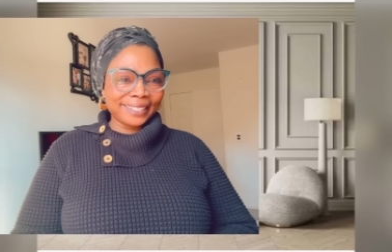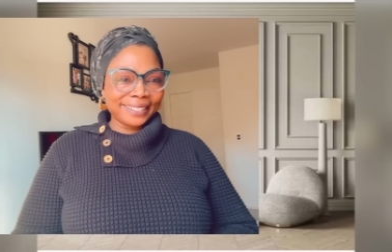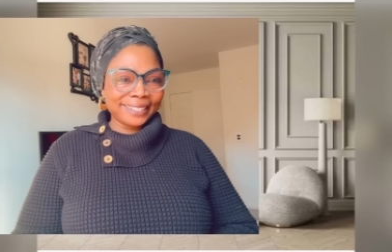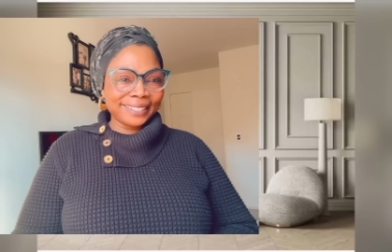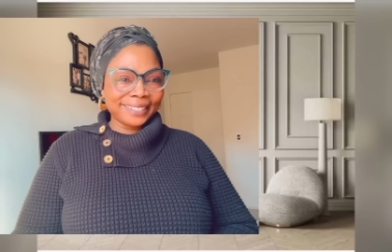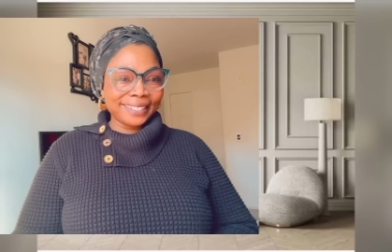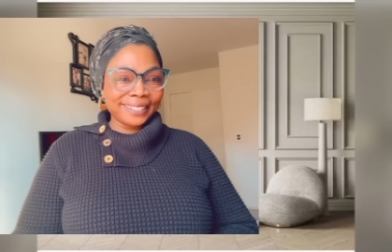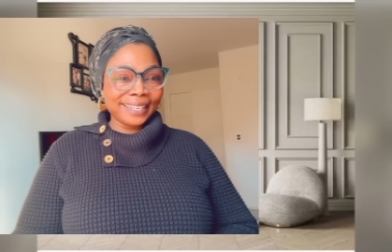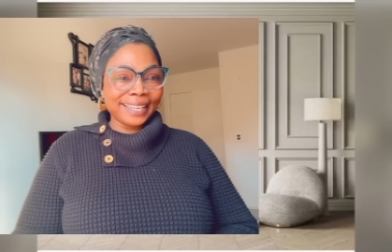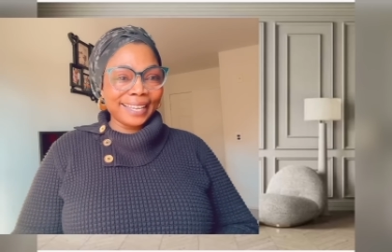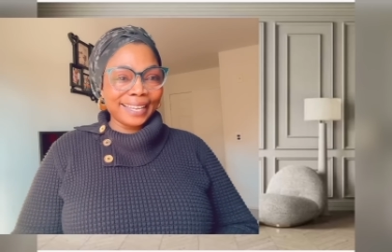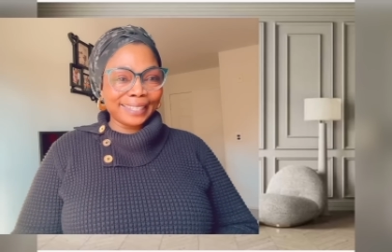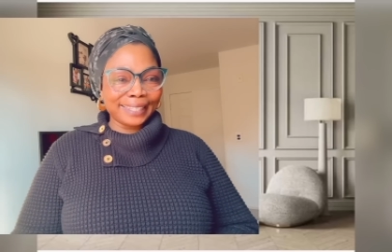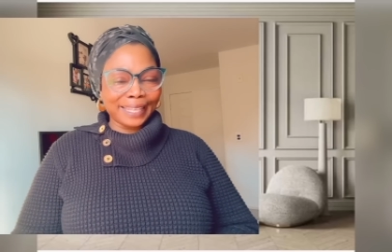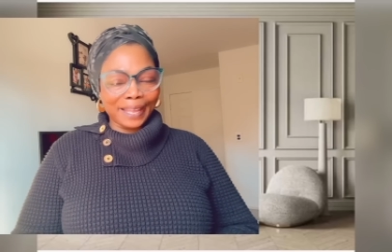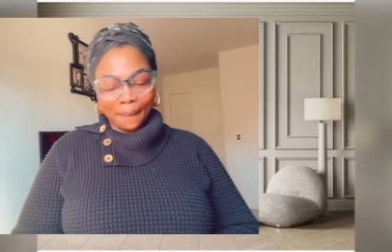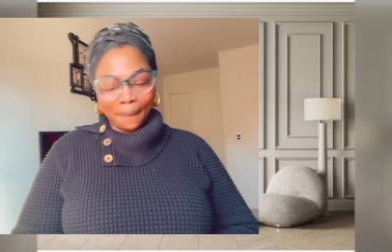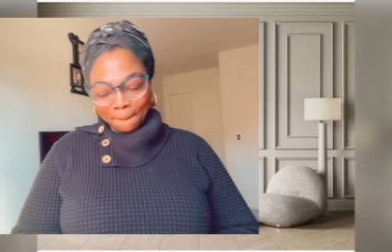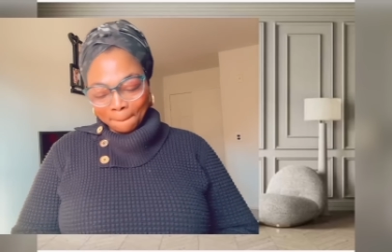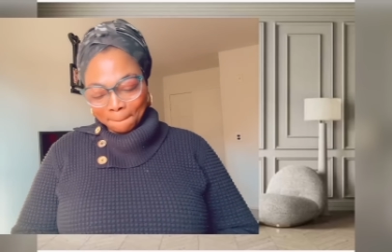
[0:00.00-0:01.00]
She get
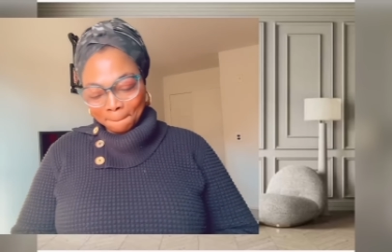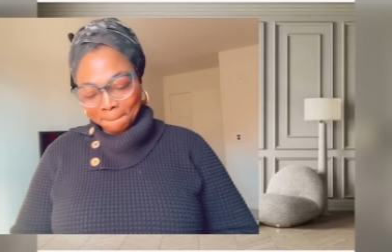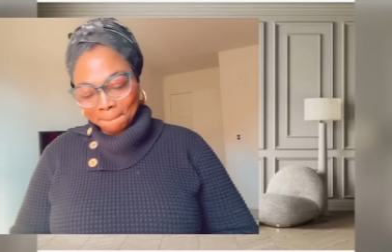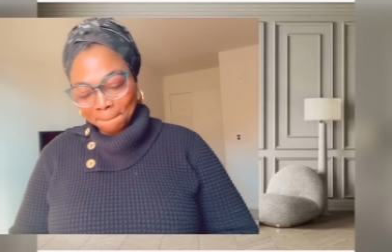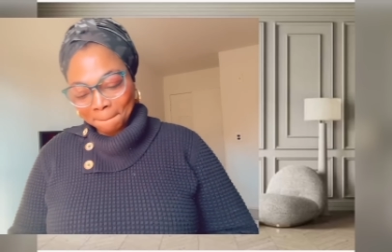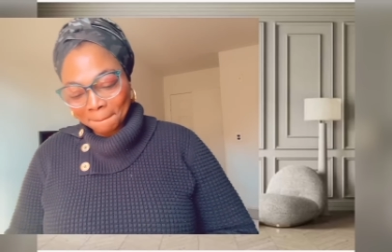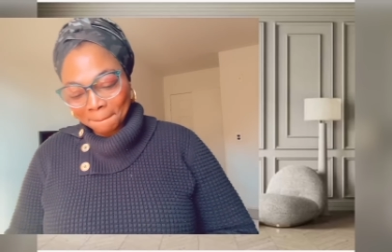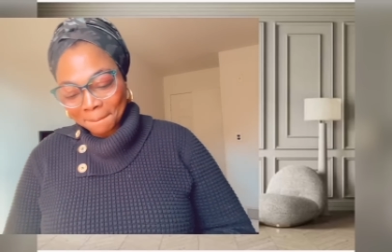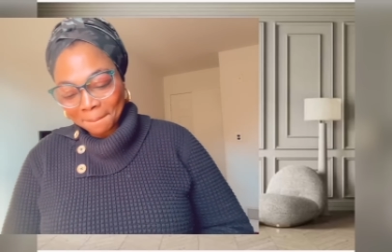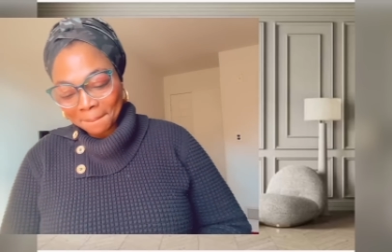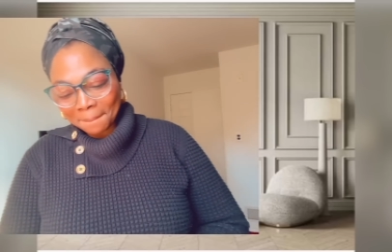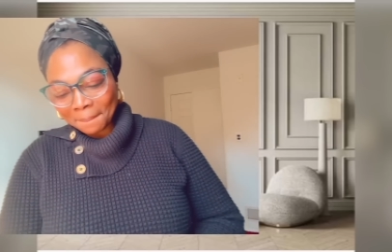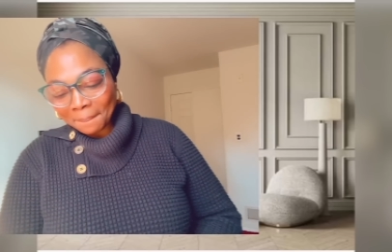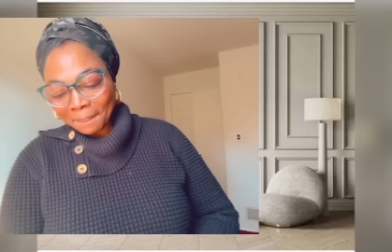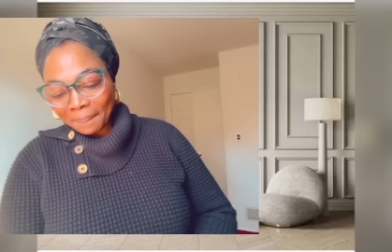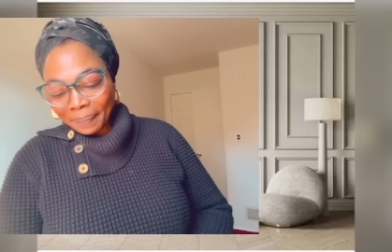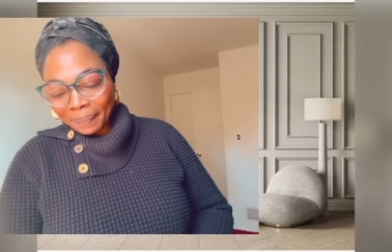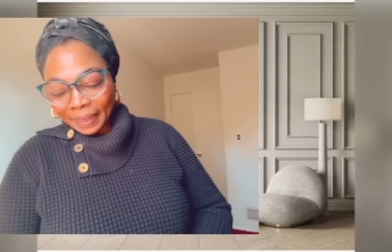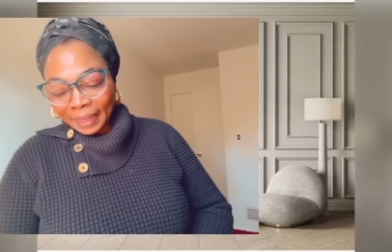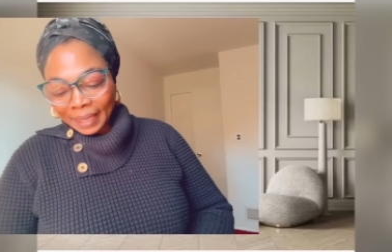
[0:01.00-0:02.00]
am.
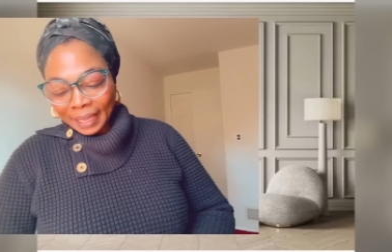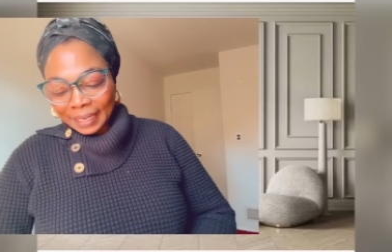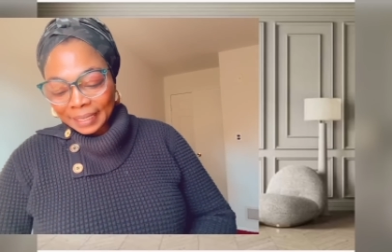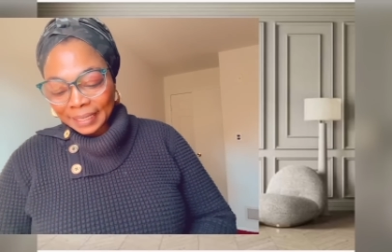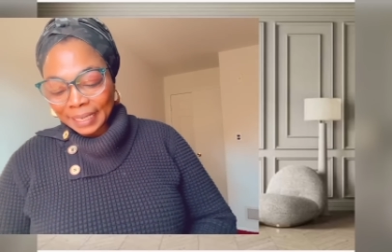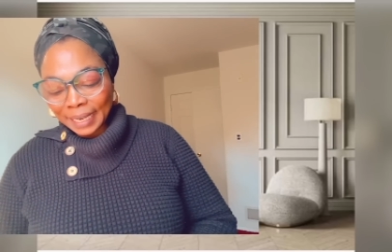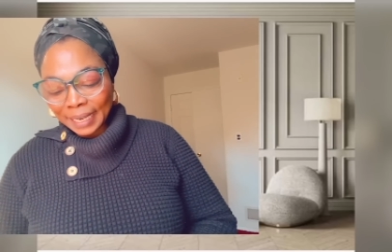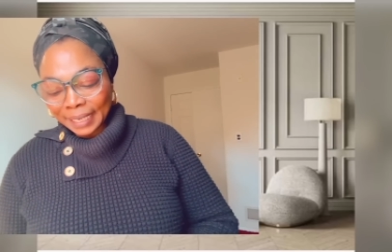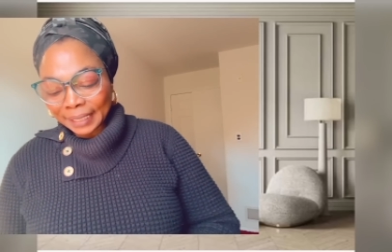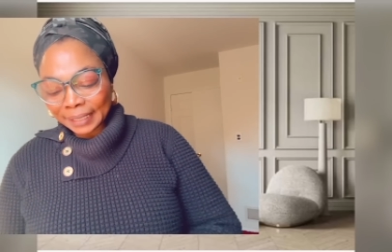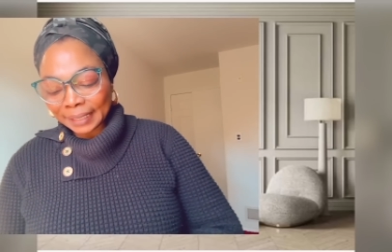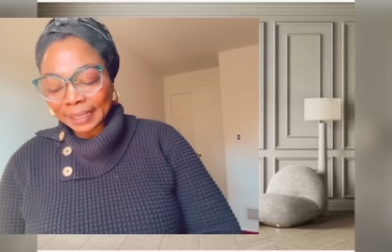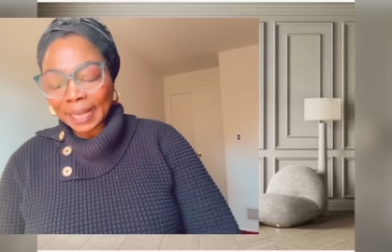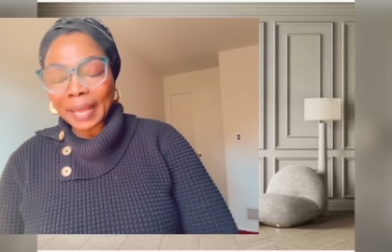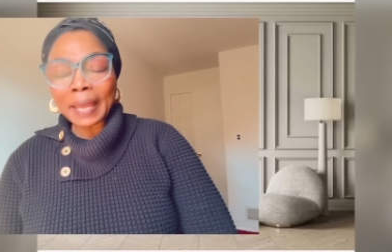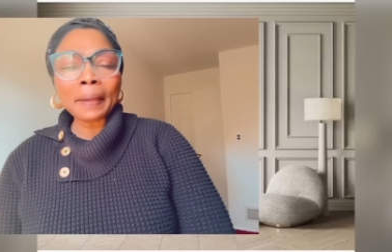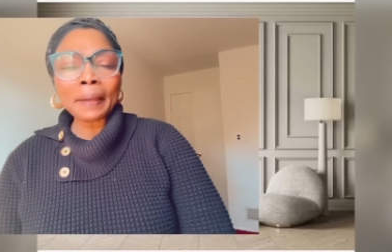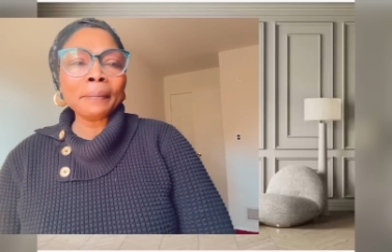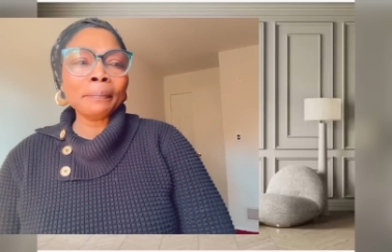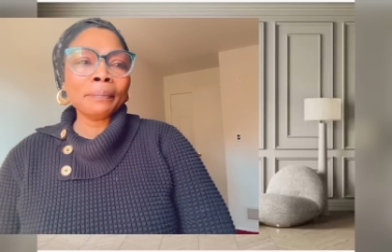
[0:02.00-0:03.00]
This
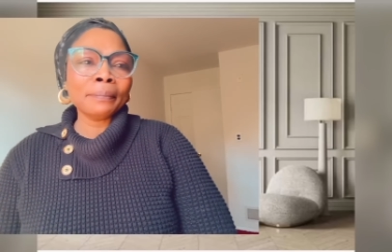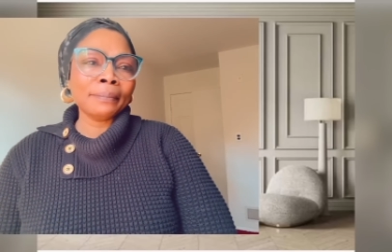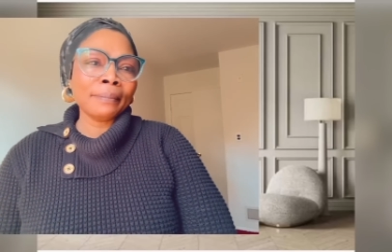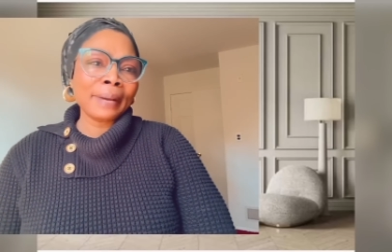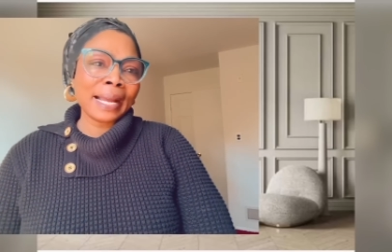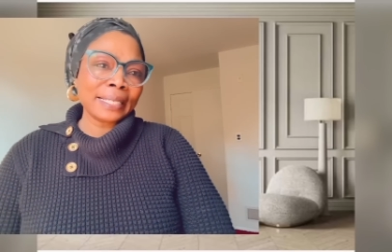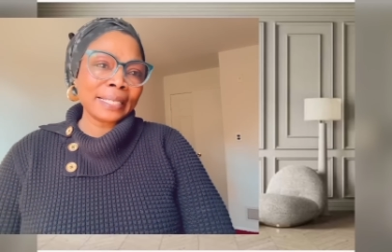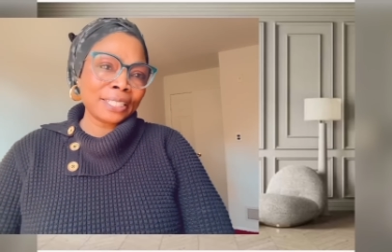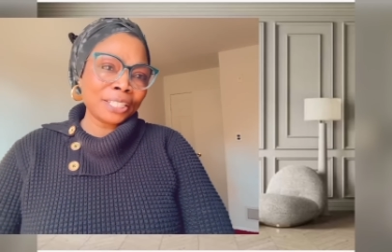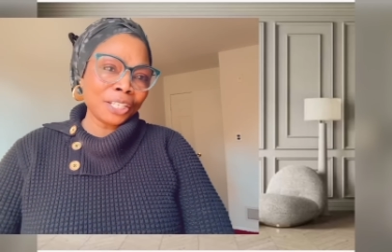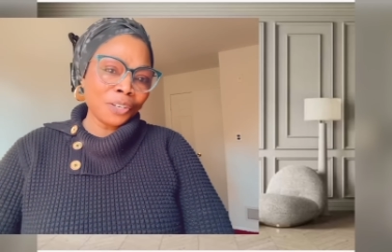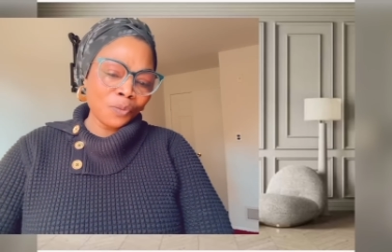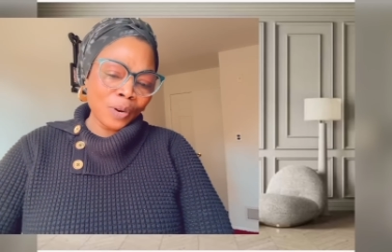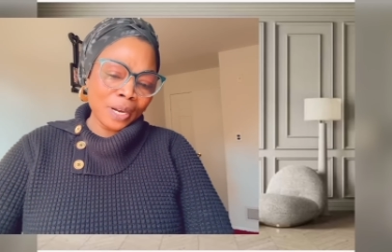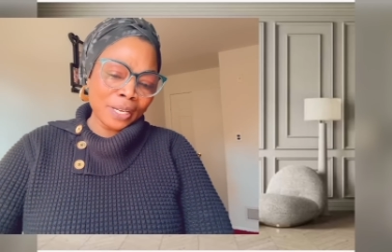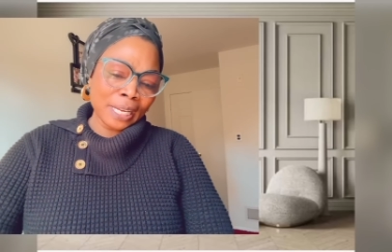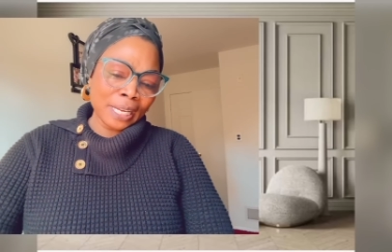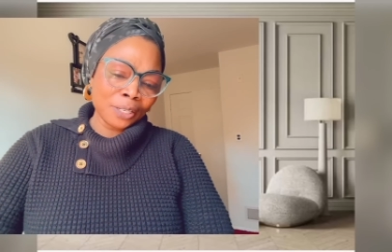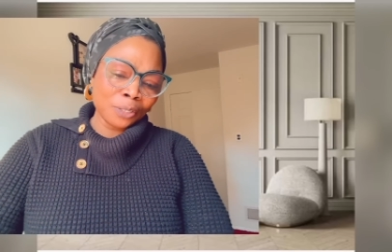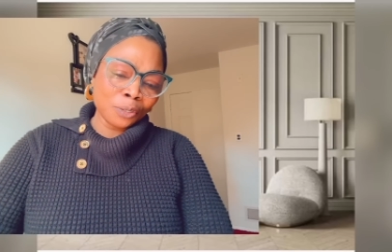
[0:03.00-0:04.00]
machine wey
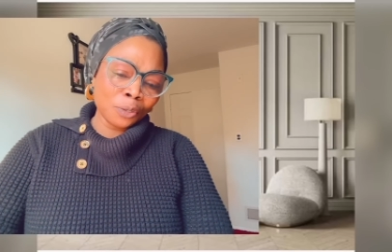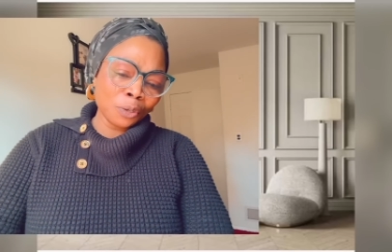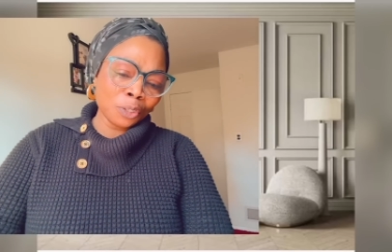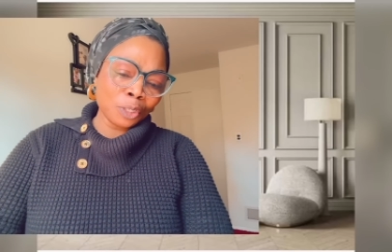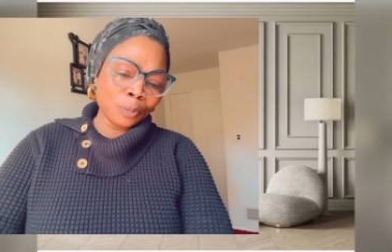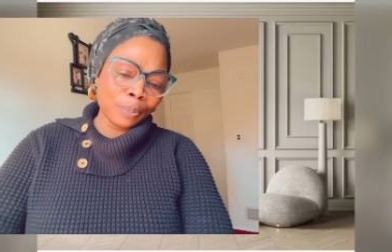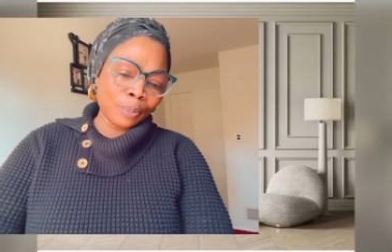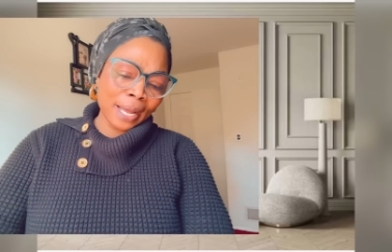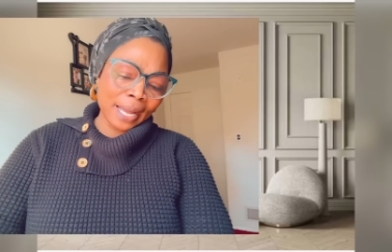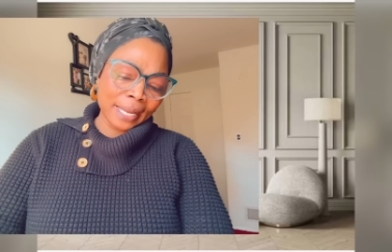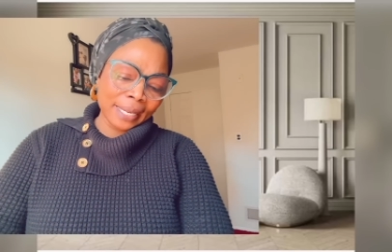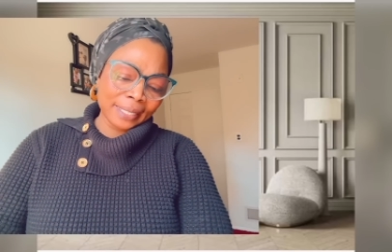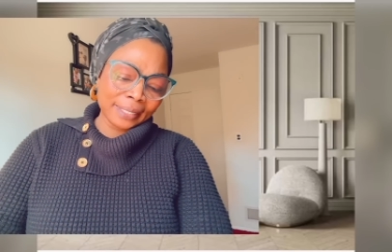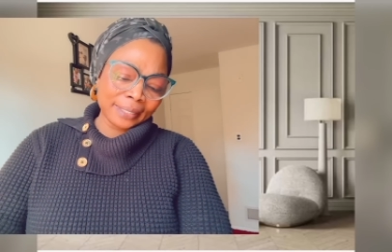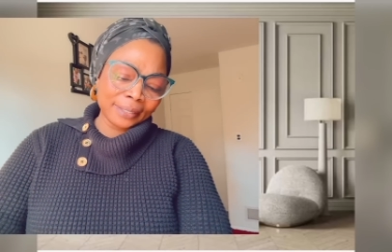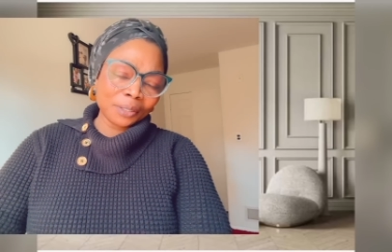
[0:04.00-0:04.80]
they just buy